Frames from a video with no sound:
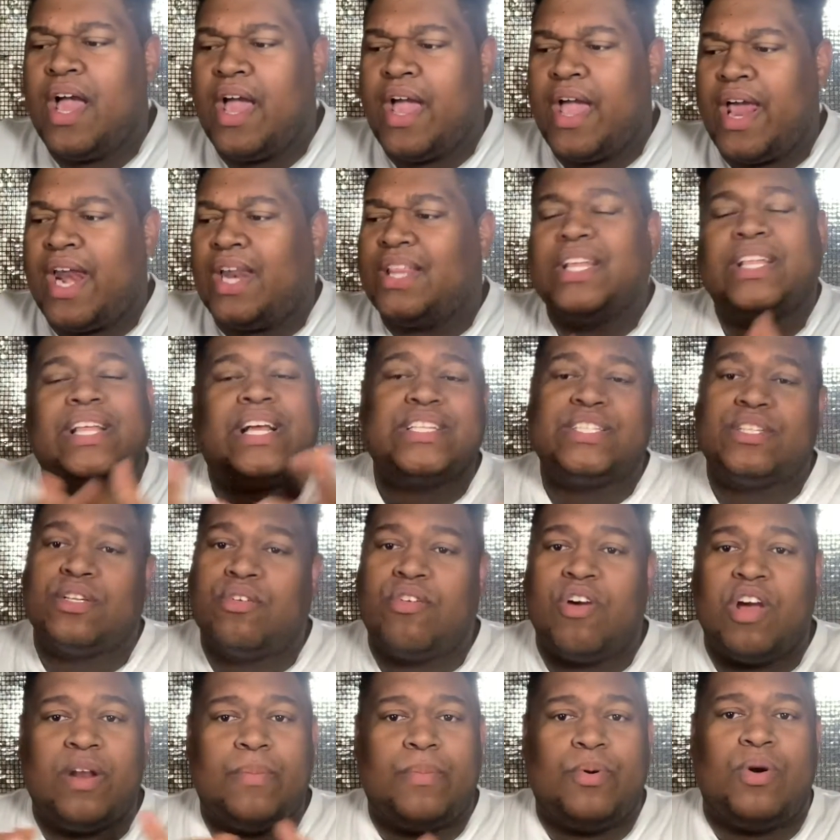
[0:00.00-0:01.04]
And I think that's
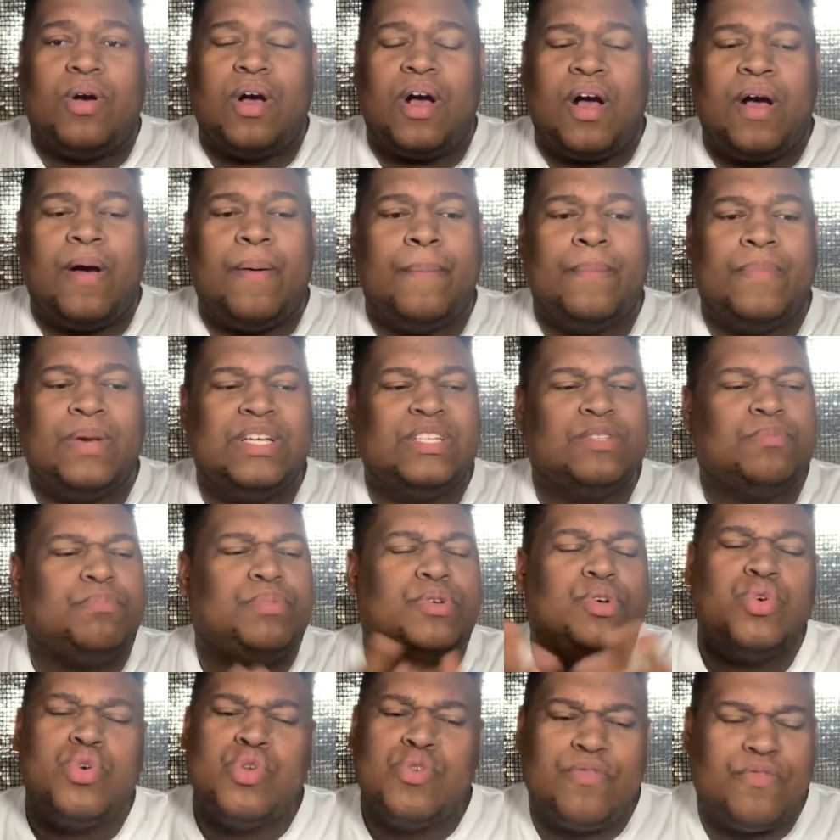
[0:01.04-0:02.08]
incredible. He's
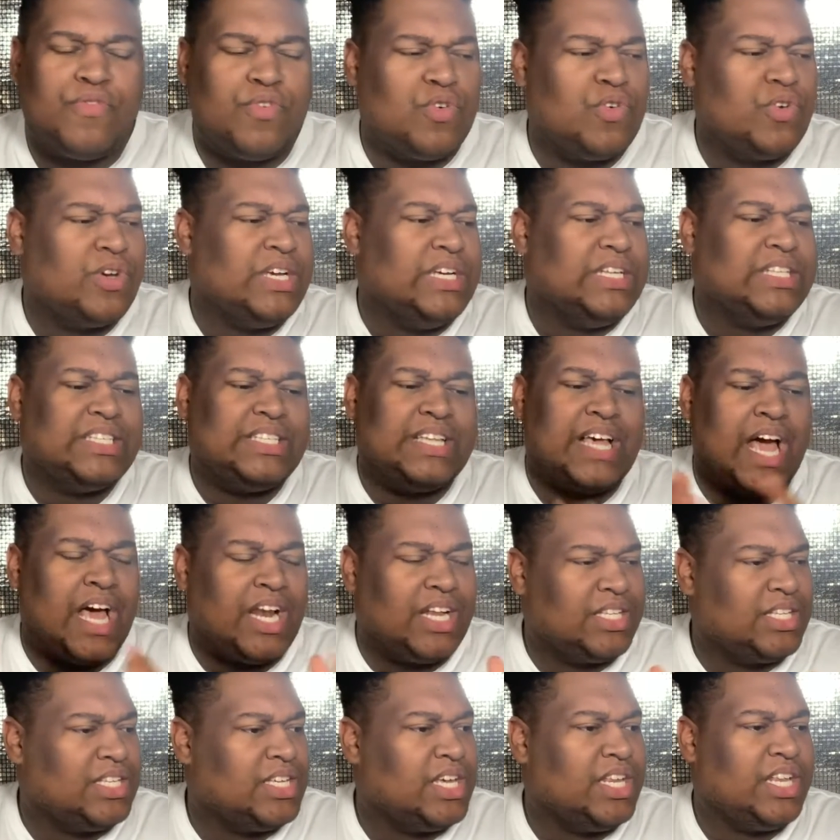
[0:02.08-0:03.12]
beautiful, he's
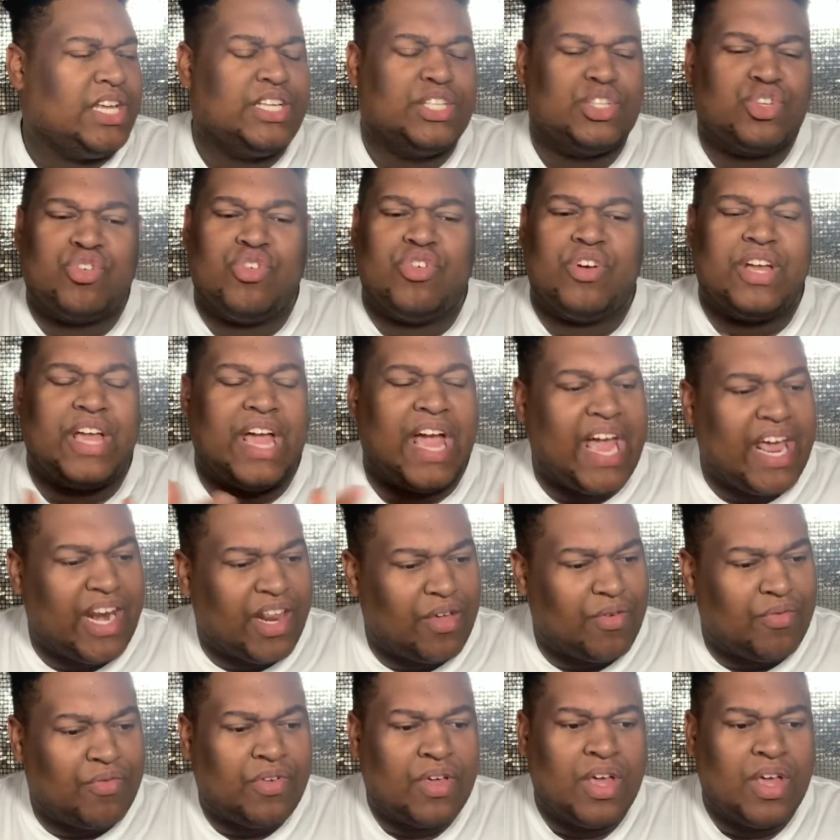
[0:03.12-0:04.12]
talented, he's creative.